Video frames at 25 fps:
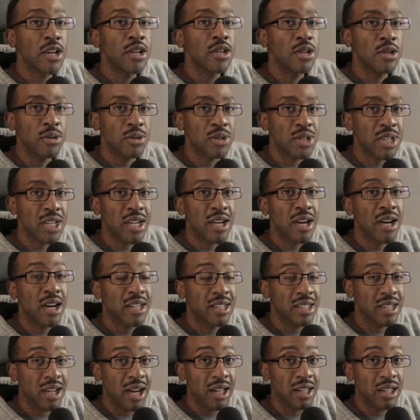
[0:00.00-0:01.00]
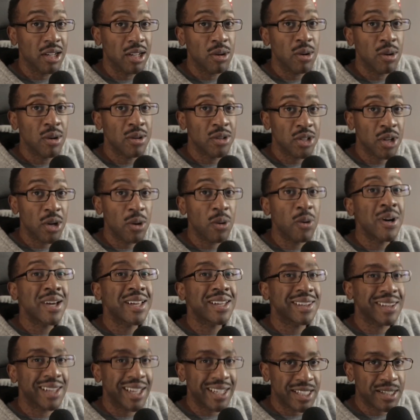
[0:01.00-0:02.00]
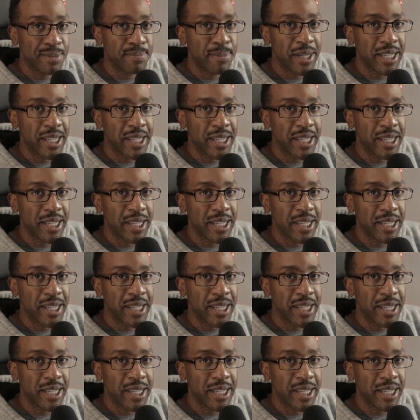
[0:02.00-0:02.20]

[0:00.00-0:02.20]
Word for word: using Adalo. So let's